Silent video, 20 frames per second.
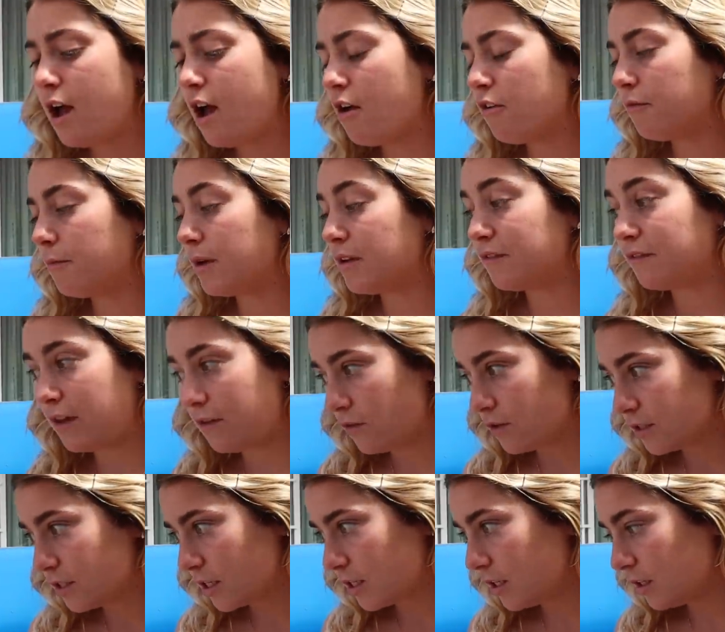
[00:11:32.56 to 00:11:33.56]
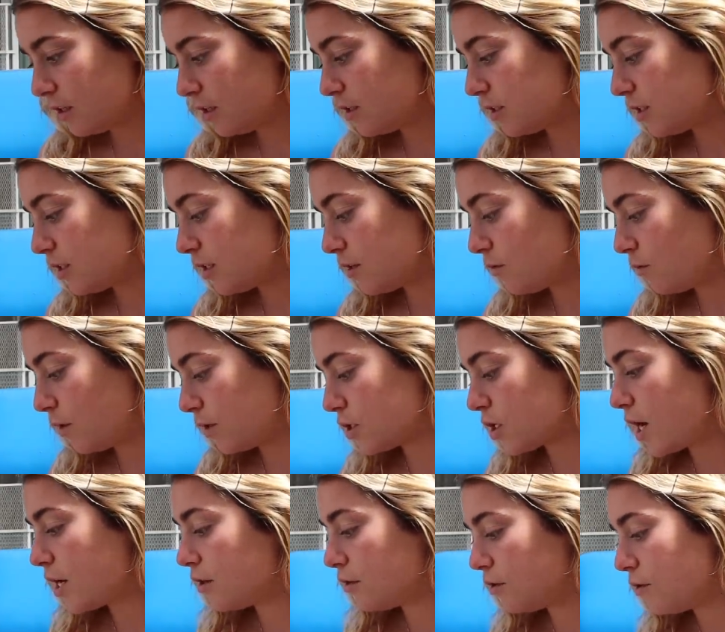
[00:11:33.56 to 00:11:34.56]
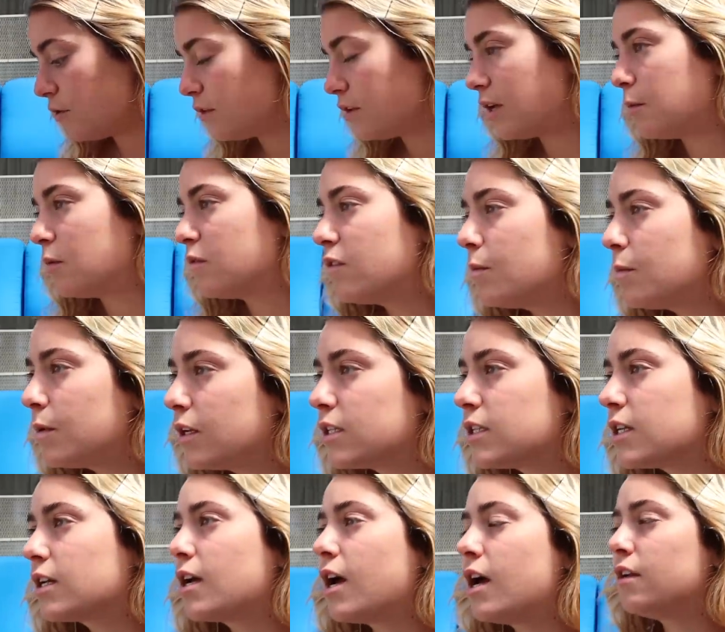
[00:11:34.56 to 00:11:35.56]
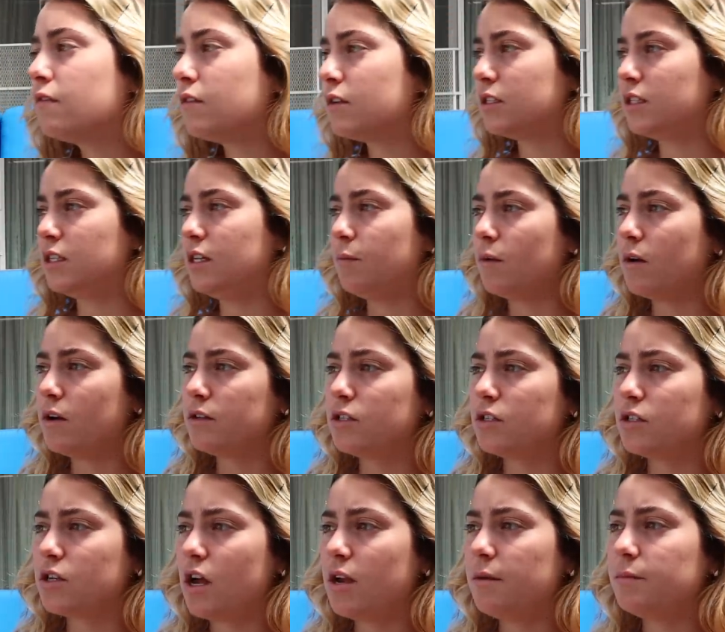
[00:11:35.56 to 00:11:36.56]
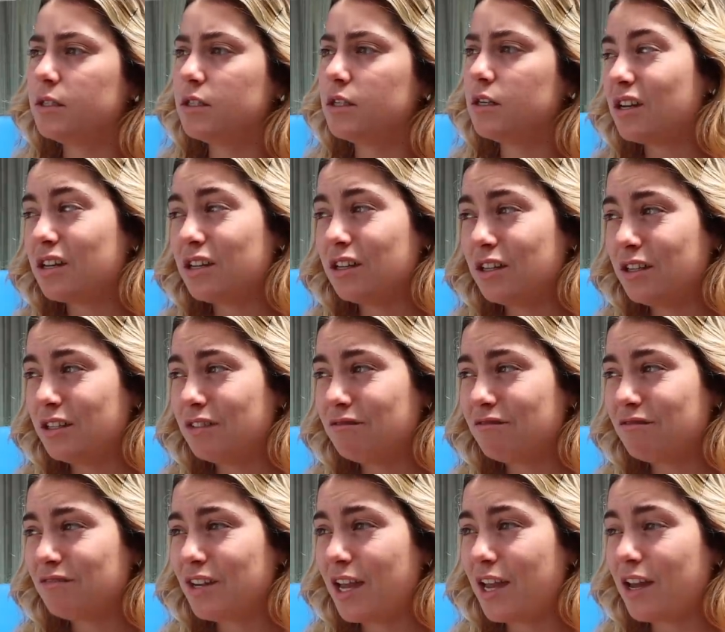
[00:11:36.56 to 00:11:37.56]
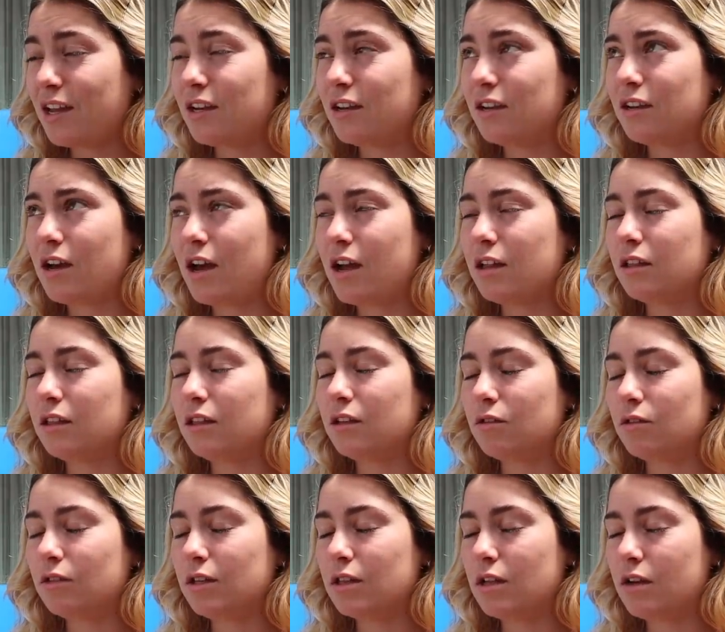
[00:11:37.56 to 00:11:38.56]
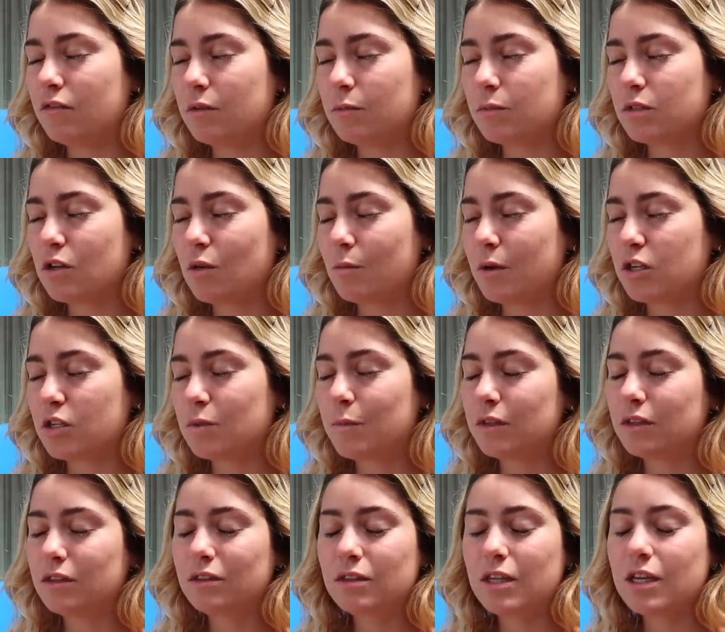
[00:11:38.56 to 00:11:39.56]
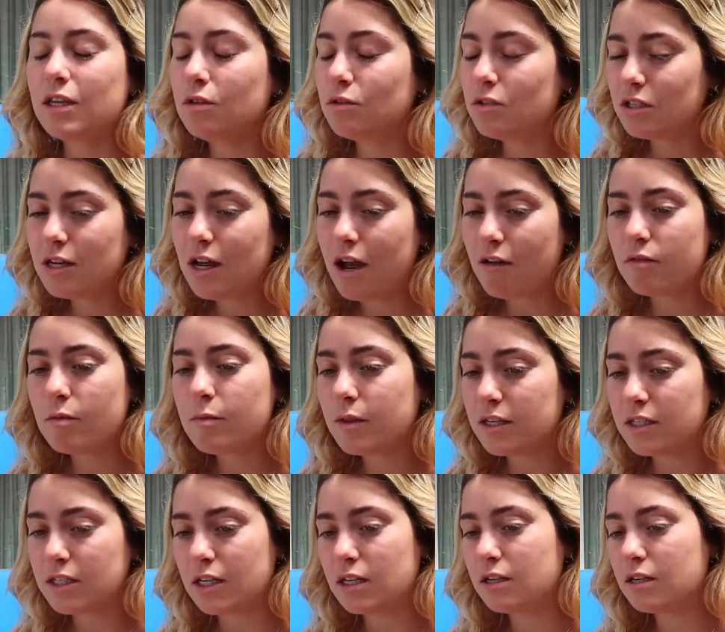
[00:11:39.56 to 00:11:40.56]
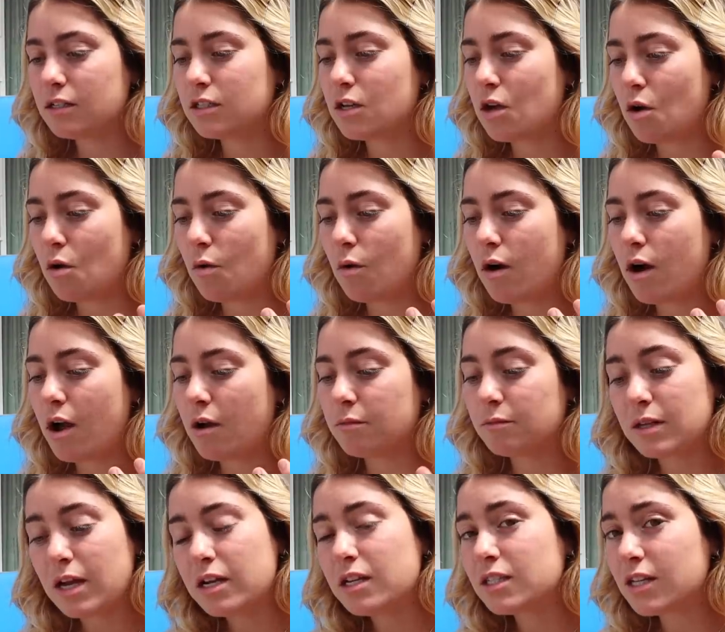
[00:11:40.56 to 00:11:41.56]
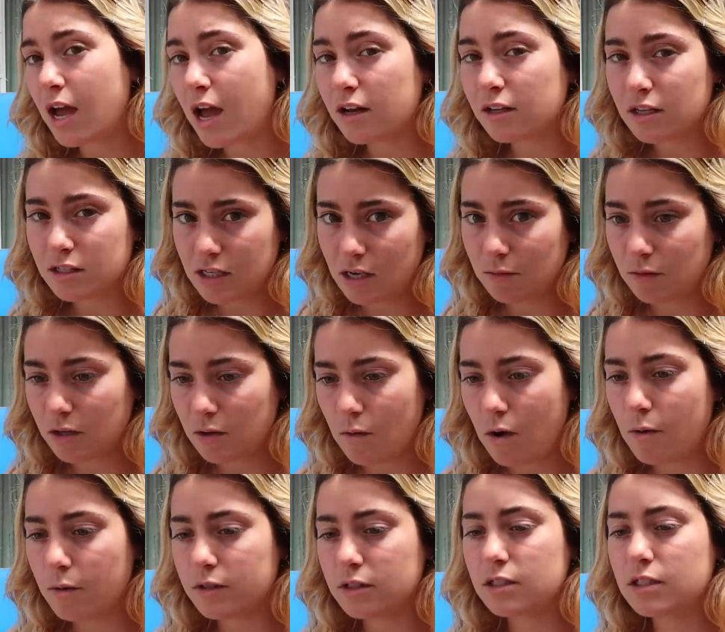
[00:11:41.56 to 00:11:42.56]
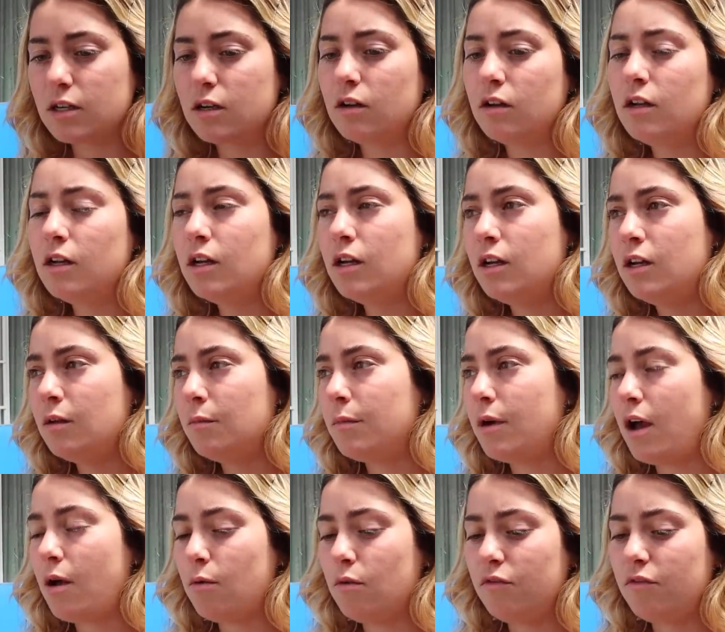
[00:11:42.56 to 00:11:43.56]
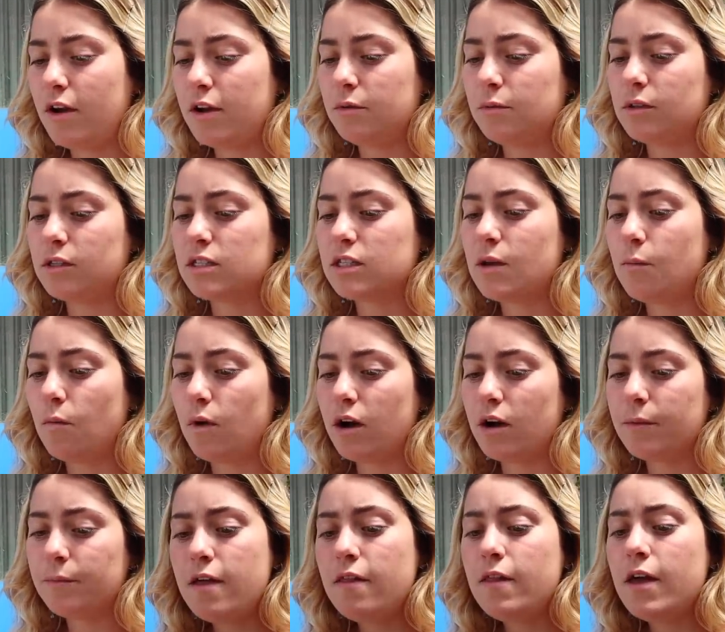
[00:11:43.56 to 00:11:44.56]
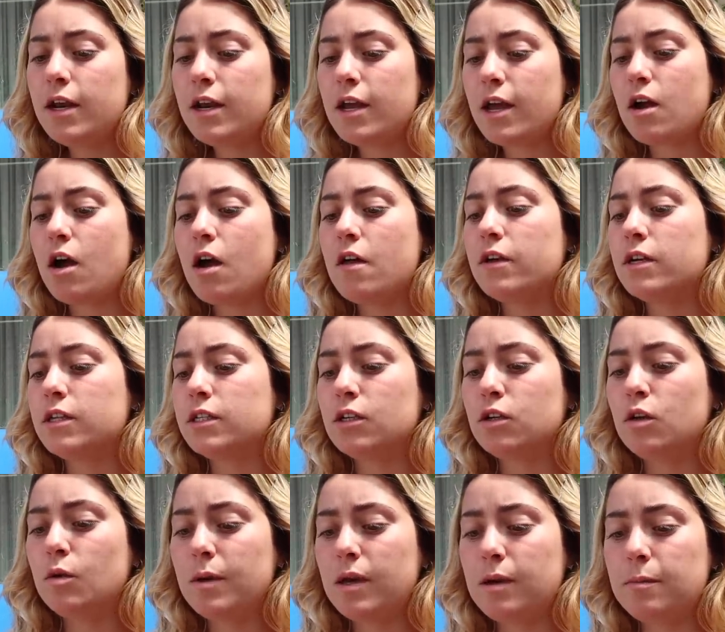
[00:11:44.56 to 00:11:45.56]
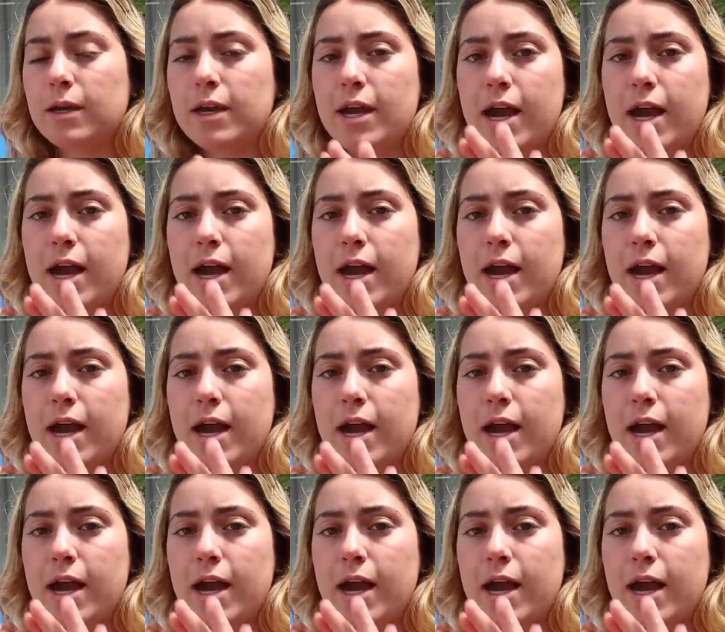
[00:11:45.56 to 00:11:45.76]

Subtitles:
have my favorite succulent, which I don't know the name of it, but it's like kind of a zebra striped succulent, and I literally love them so much, but they usually have them, they didn't, so I'm kind of sad because I really want one still, but I will find one somewhere. And then I got this little baby